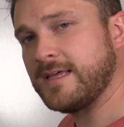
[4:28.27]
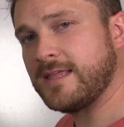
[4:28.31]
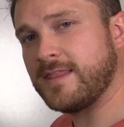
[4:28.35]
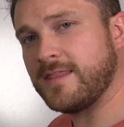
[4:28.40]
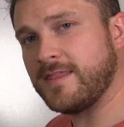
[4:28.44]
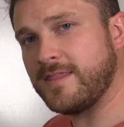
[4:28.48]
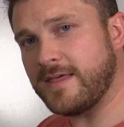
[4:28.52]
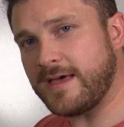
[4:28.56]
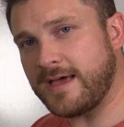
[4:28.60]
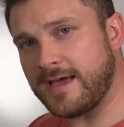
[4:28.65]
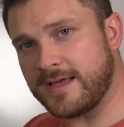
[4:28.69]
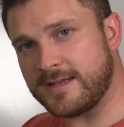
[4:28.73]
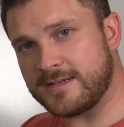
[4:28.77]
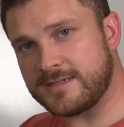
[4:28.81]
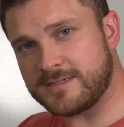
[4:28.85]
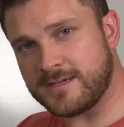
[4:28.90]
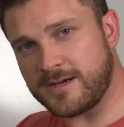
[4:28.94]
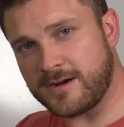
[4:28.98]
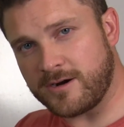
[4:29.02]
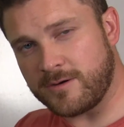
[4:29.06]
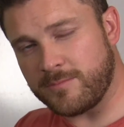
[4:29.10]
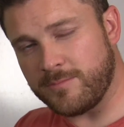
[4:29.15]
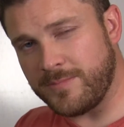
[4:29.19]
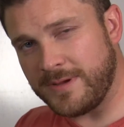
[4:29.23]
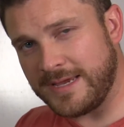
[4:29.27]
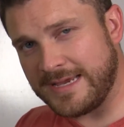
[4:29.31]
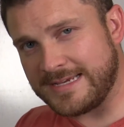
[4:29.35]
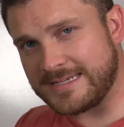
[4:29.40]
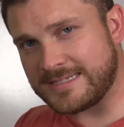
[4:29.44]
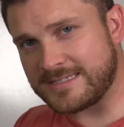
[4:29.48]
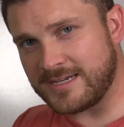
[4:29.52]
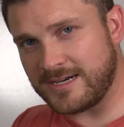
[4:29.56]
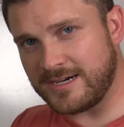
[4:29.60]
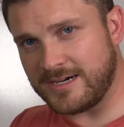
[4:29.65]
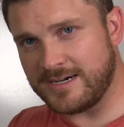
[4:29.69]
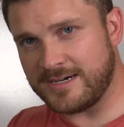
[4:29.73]
that are
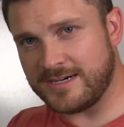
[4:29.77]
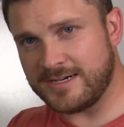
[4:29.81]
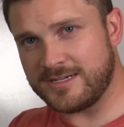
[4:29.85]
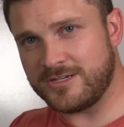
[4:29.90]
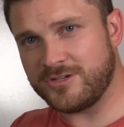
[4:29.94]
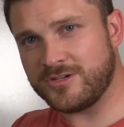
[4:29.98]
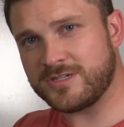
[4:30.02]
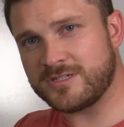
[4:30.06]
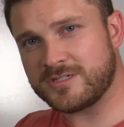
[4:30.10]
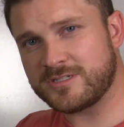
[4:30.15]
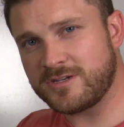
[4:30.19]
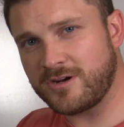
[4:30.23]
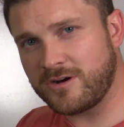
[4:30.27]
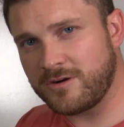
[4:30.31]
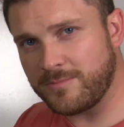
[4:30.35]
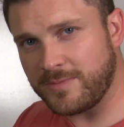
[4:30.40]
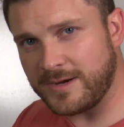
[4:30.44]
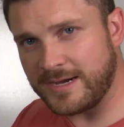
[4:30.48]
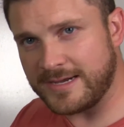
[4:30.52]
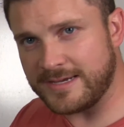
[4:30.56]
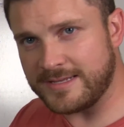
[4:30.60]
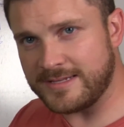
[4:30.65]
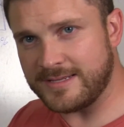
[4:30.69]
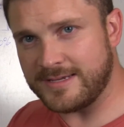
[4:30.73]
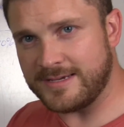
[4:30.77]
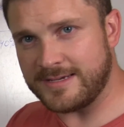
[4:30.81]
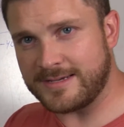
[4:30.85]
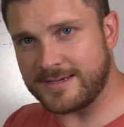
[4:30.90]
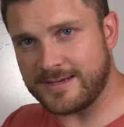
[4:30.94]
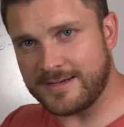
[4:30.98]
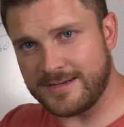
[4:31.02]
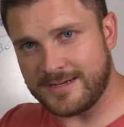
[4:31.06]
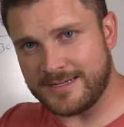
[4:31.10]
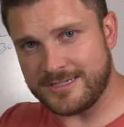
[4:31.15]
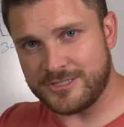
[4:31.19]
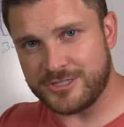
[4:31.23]
based on, you can start by
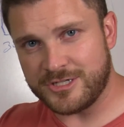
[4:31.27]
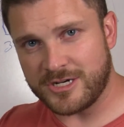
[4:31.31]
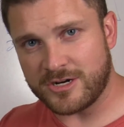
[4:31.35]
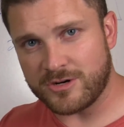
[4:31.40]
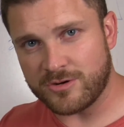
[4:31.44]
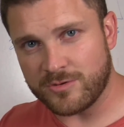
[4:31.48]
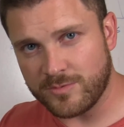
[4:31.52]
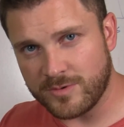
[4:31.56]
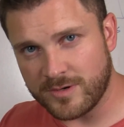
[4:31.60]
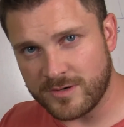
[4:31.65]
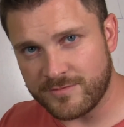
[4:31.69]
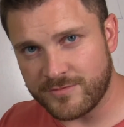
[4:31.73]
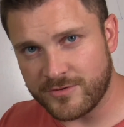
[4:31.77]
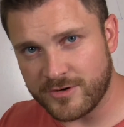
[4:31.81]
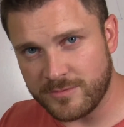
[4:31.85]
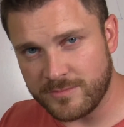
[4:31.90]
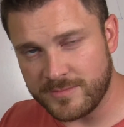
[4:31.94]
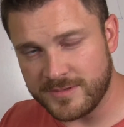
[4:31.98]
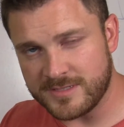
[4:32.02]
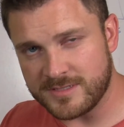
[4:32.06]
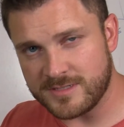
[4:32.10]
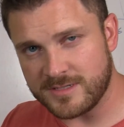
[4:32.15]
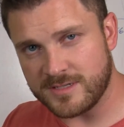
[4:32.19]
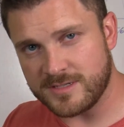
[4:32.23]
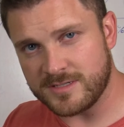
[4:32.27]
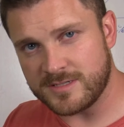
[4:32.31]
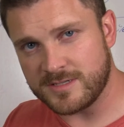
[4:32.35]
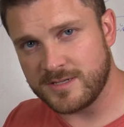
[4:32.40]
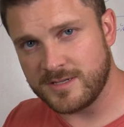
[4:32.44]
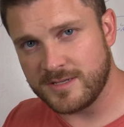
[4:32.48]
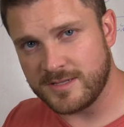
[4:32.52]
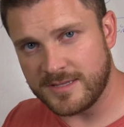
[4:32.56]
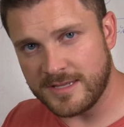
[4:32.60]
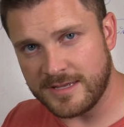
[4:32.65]
like a general one for your business,